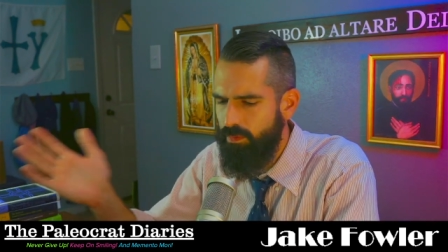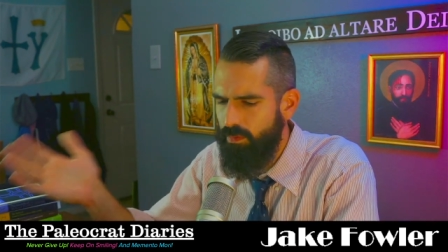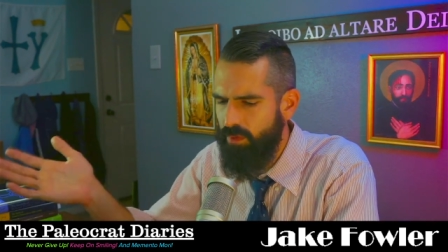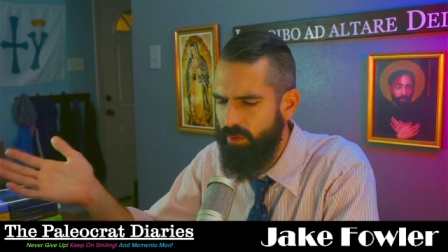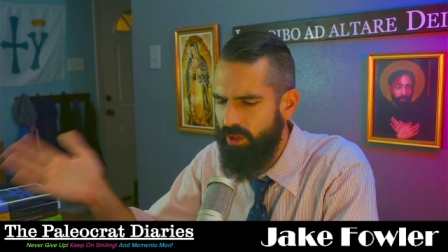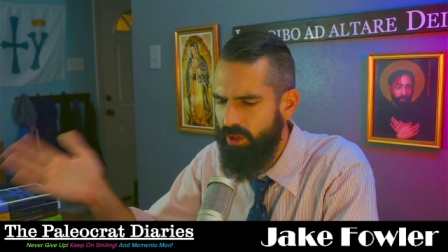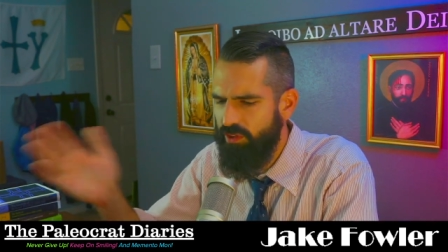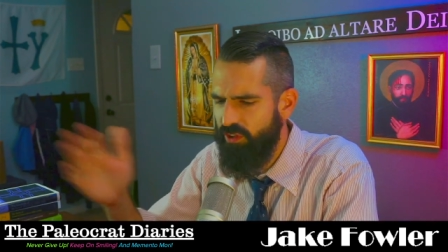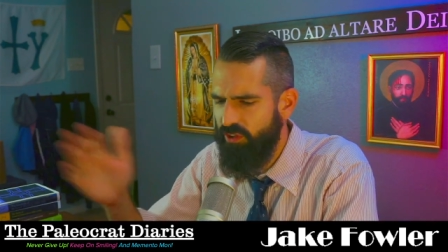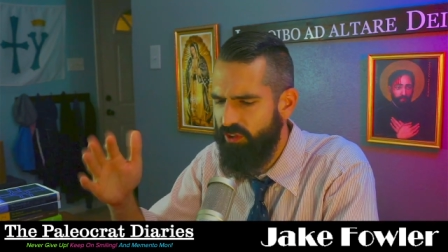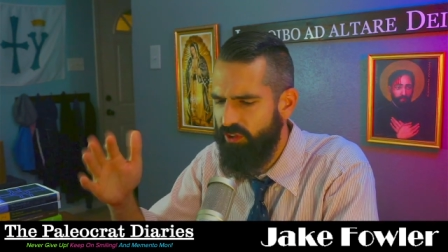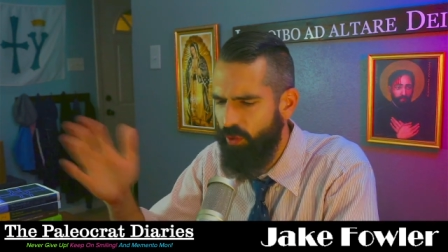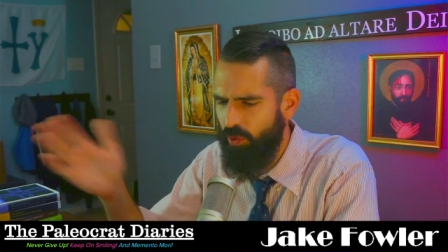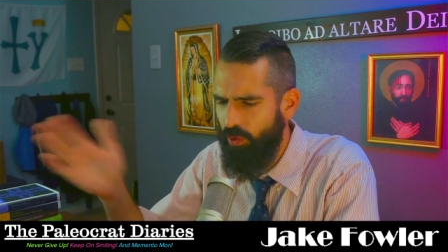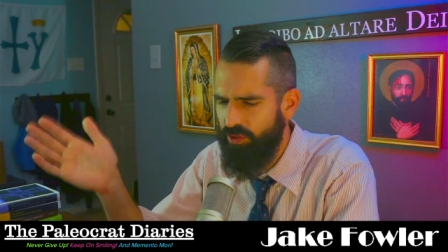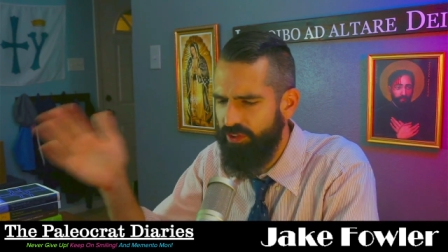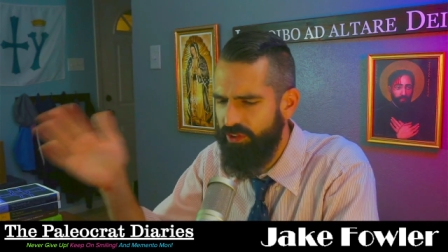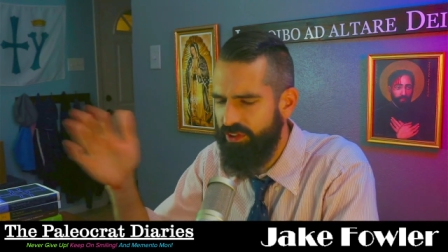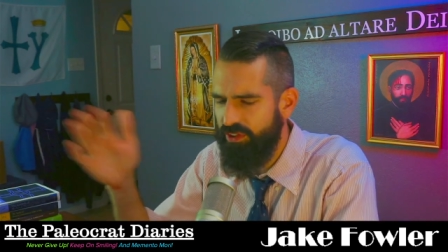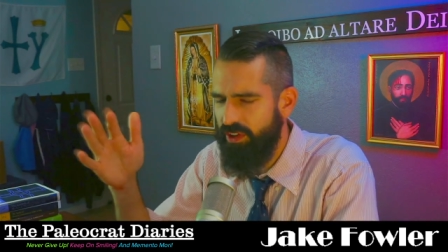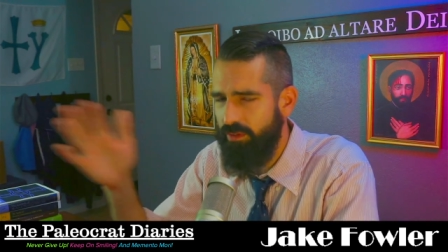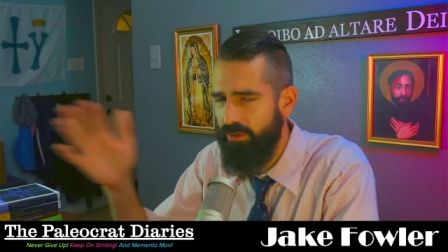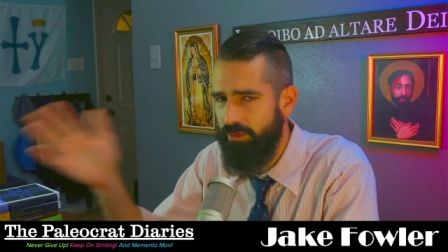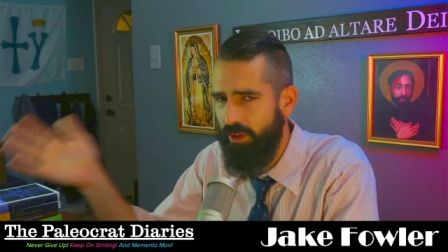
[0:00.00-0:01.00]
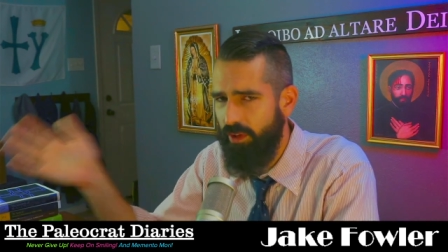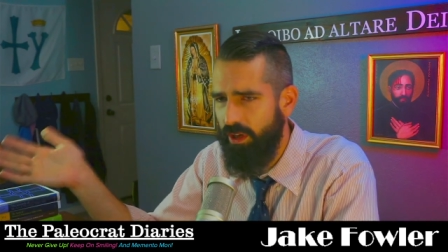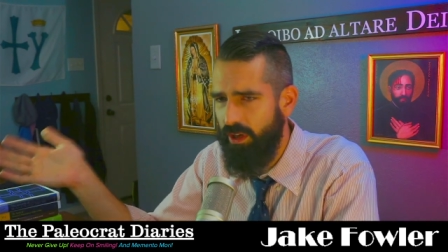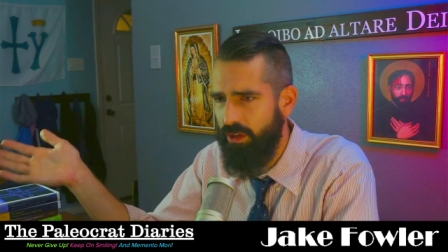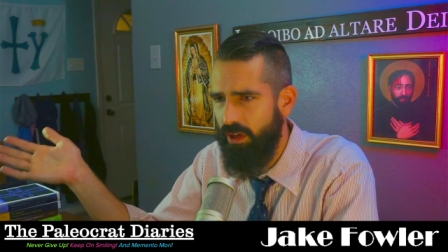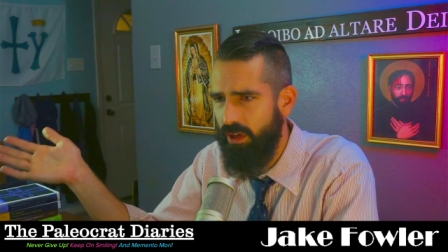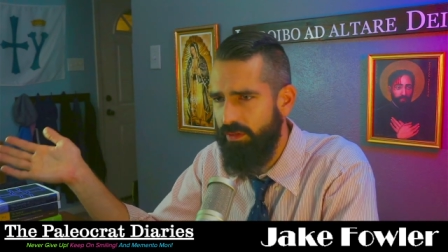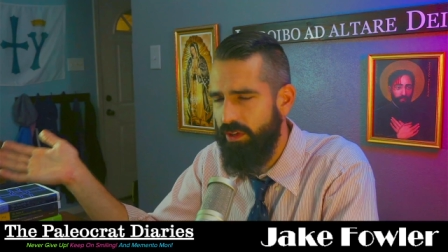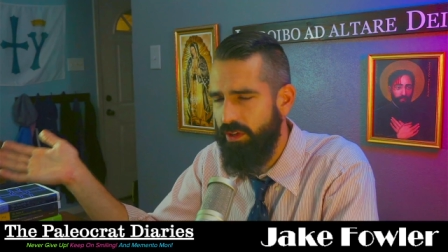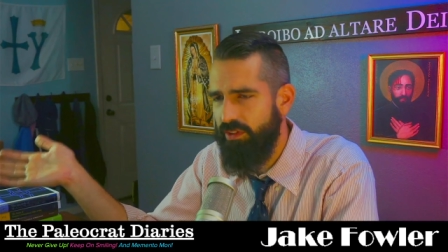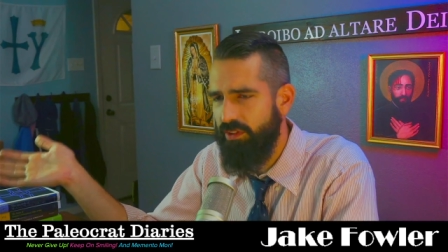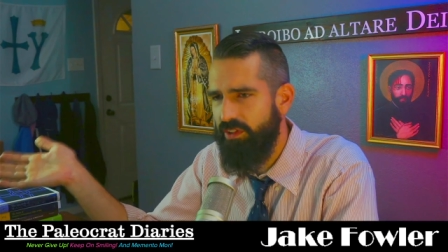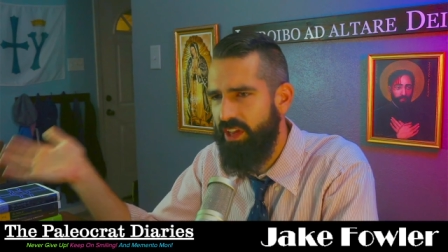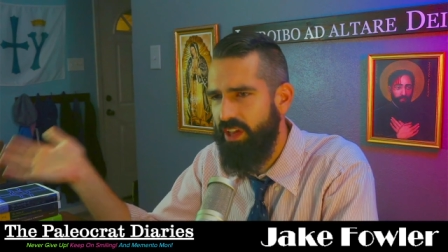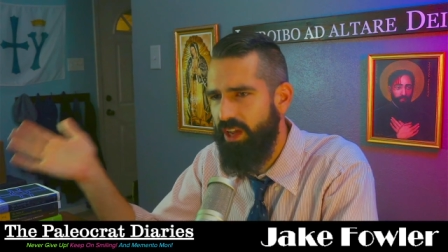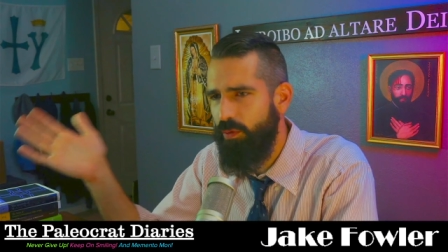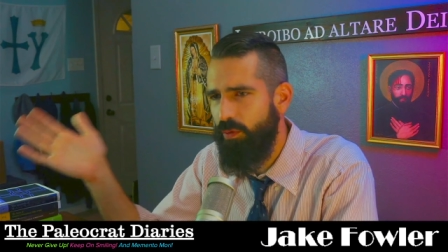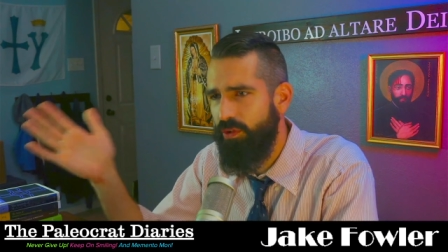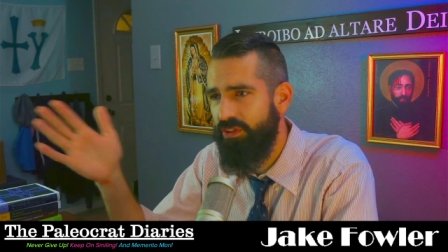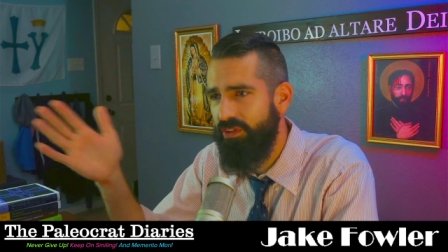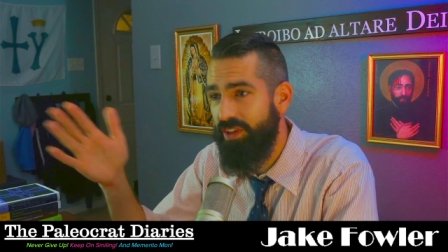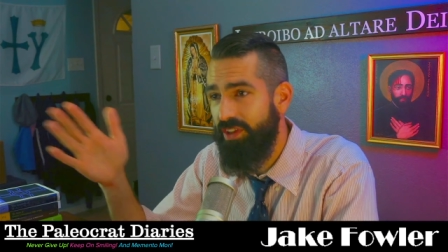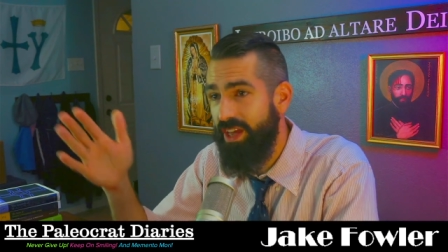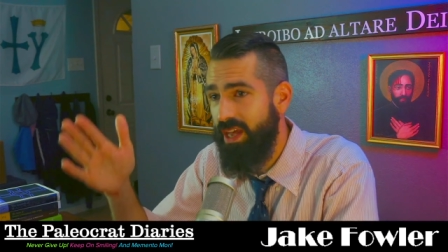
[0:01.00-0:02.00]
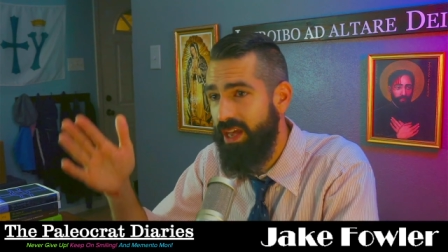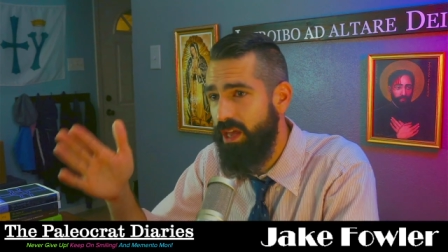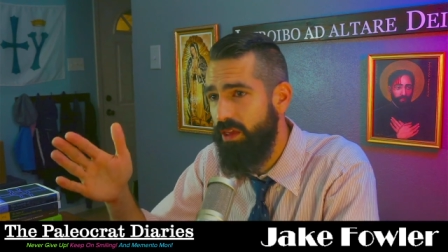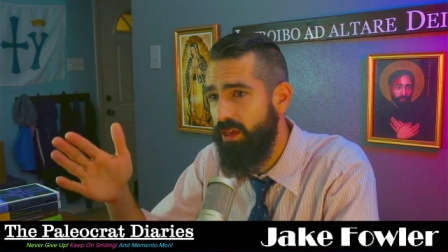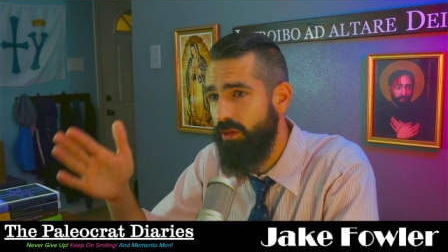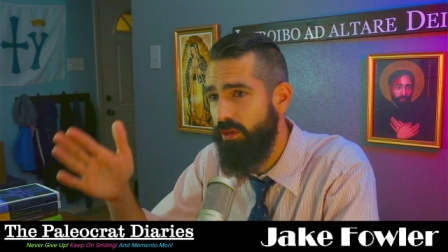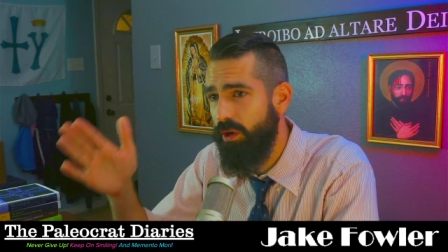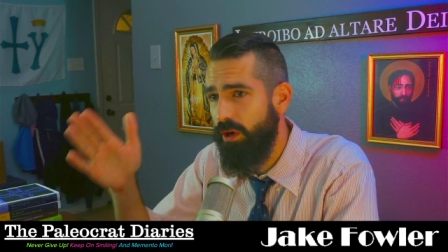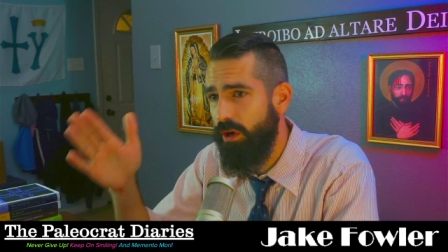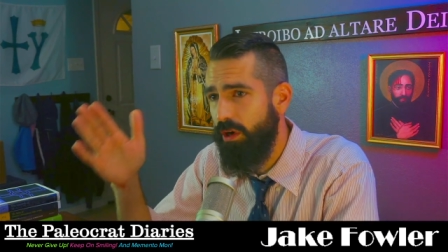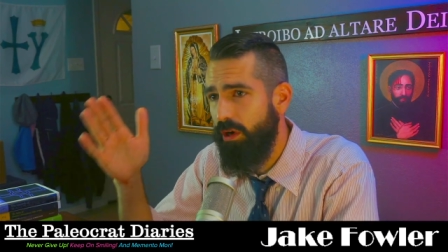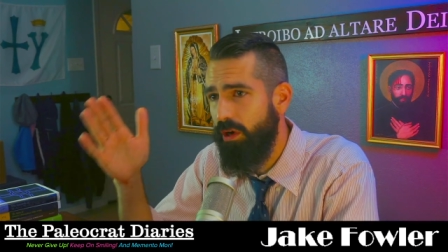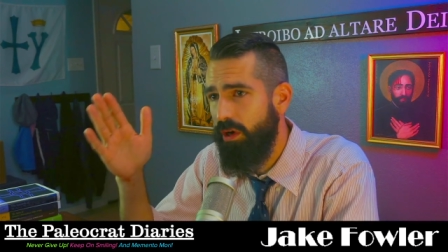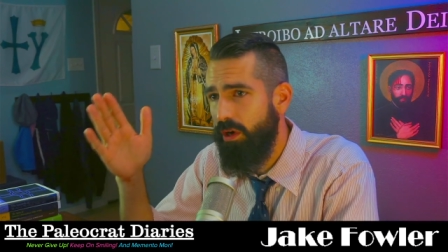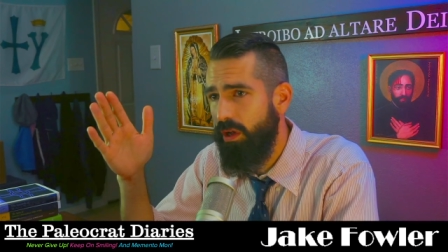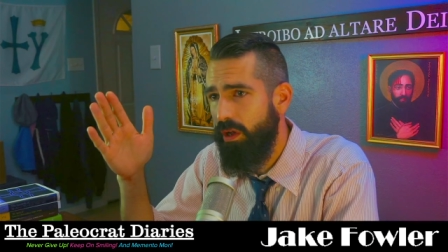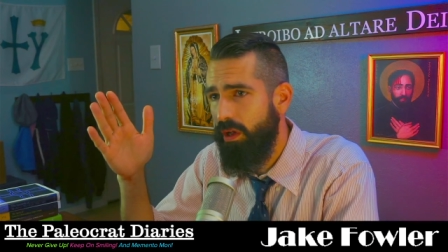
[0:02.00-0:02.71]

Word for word: the sources conflict on this. He was either